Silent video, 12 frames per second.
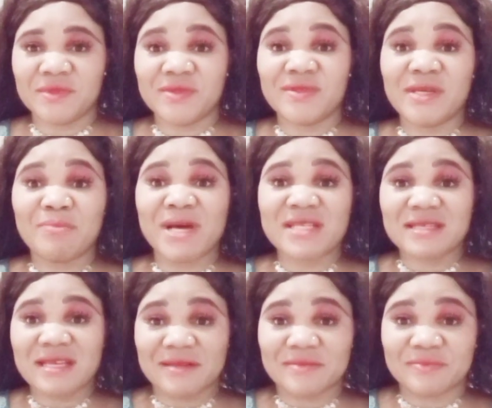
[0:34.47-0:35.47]
You they pass
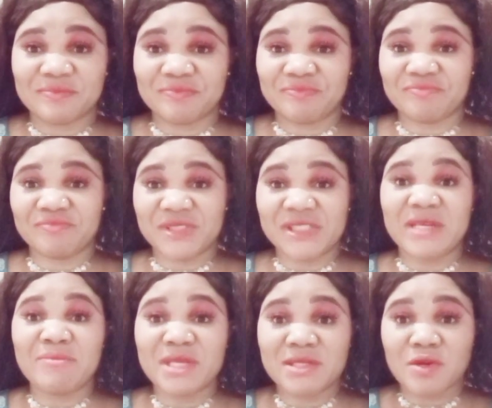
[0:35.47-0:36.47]
on, they
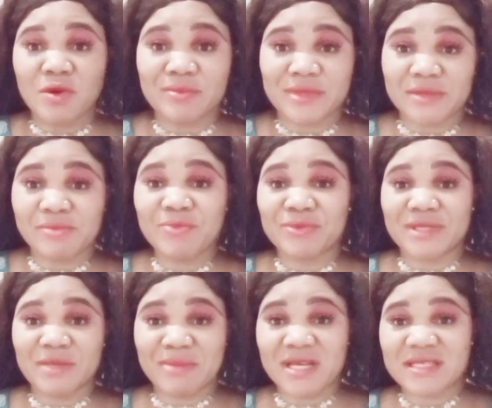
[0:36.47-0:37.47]
meet corporate people,
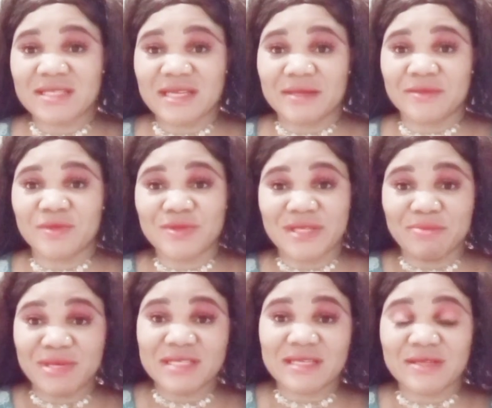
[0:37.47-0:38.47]
they pass there, you they
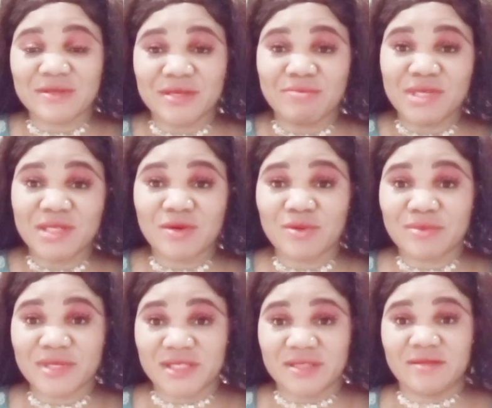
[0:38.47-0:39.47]
pass on, they meet
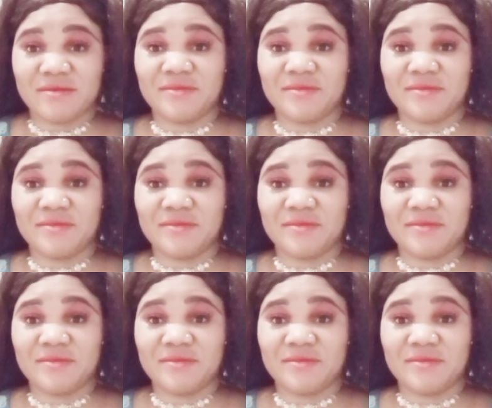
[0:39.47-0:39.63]
corporate.